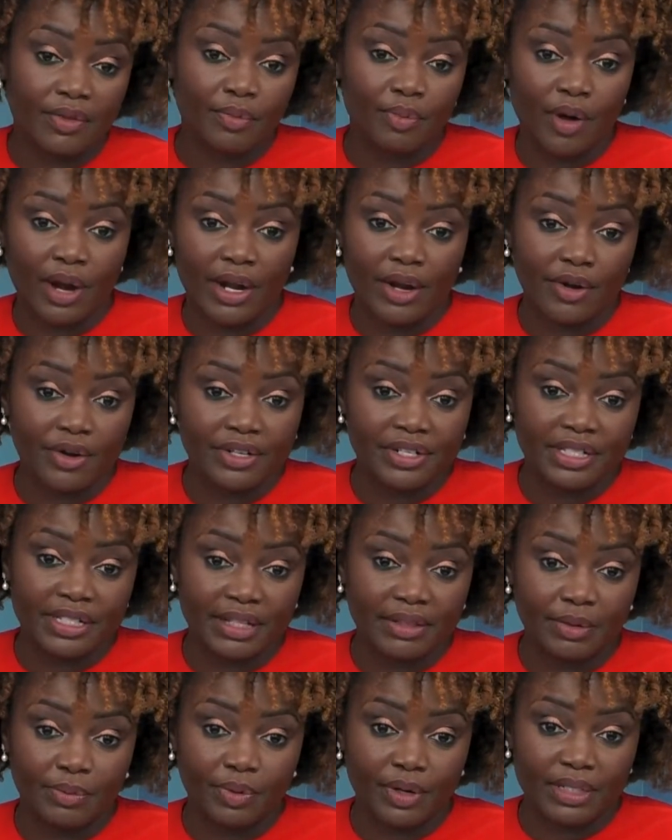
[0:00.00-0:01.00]
priorities that
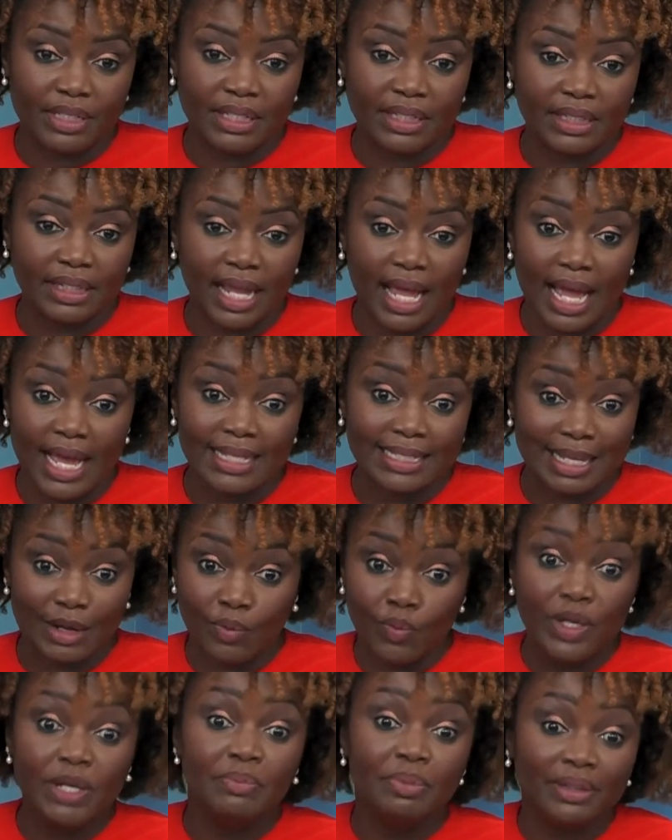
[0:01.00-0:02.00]
the president has that
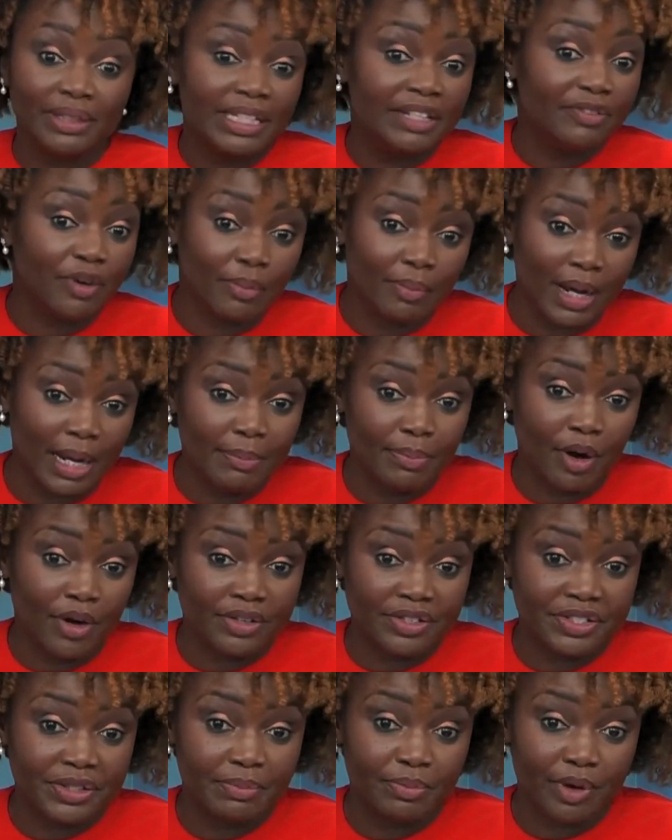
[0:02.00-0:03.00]
we believe are
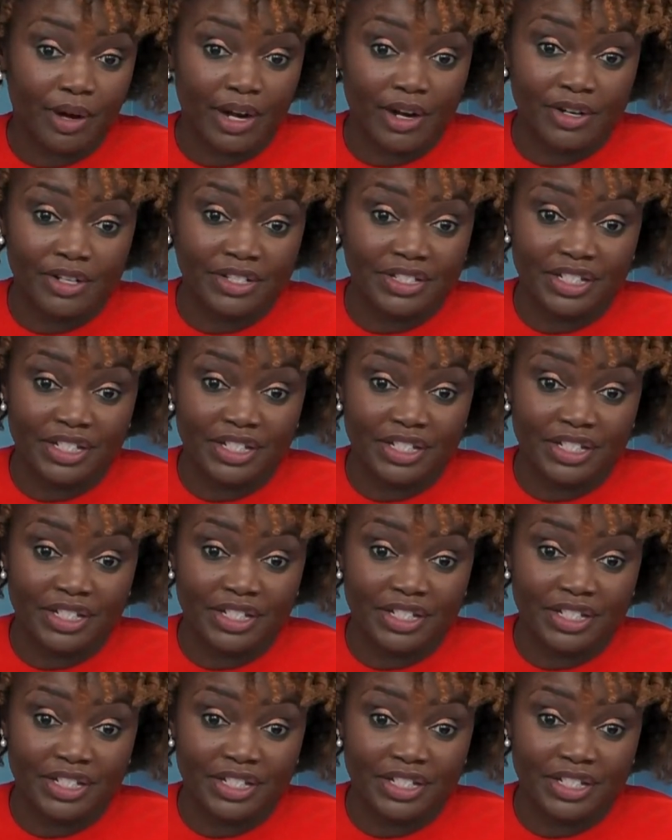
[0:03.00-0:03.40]
bipartisan priorities.